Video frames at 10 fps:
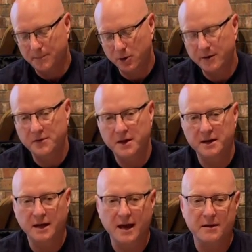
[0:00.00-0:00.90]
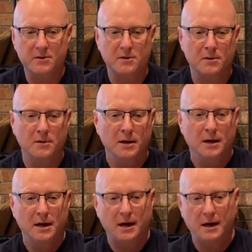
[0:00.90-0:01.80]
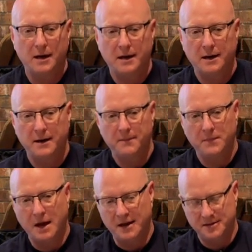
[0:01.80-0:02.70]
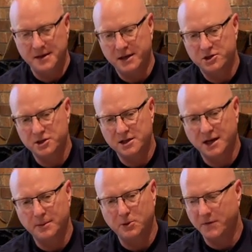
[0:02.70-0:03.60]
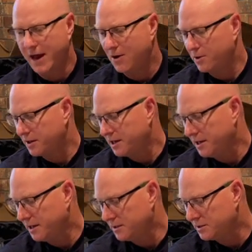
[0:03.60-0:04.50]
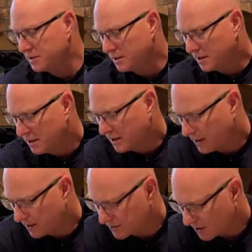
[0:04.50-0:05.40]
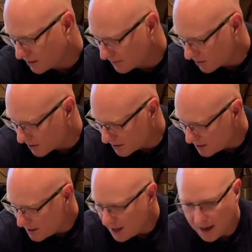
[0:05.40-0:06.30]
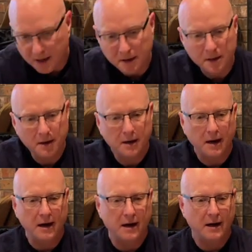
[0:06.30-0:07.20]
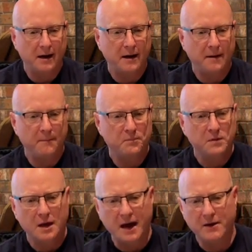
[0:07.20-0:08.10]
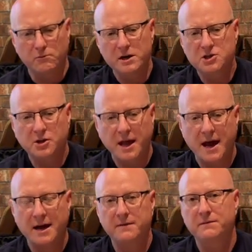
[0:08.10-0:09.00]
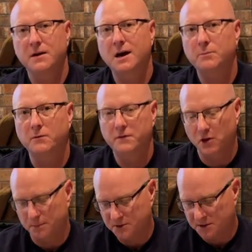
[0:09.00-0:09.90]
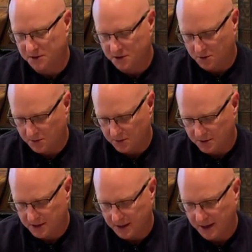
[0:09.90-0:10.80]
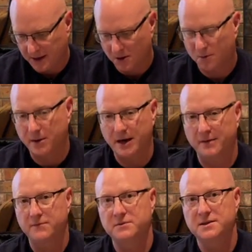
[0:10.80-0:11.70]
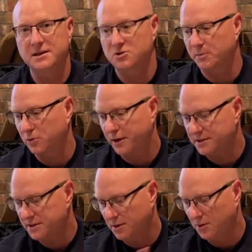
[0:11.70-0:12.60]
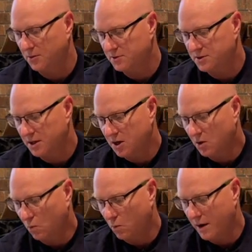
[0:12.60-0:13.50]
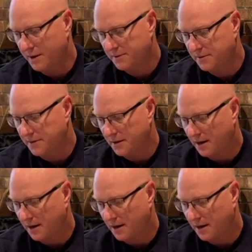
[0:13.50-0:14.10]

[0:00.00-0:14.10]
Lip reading: put everything together. I think just a couple of Allen keys is all I'm going to need. I originally had a couple Phillips screws in here, but I've since replaced those with